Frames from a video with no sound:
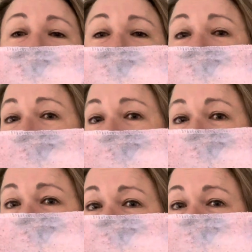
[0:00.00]

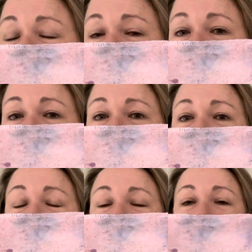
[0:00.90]
combination of
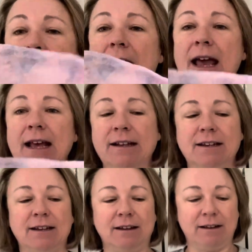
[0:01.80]
bunnies, and
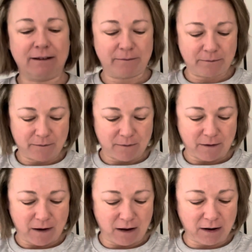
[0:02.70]

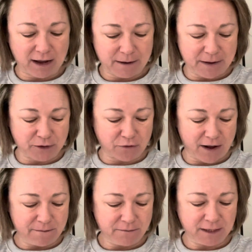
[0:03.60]
I like my
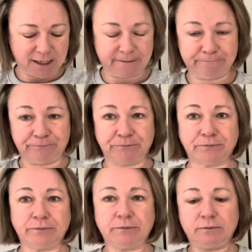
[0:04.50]
drums.
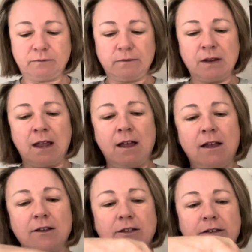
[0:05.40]

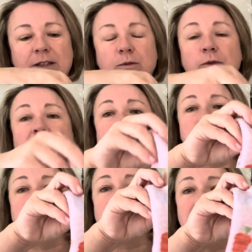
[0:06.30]
So this will then
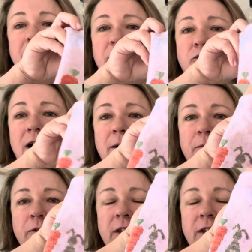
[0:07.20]
become a drum for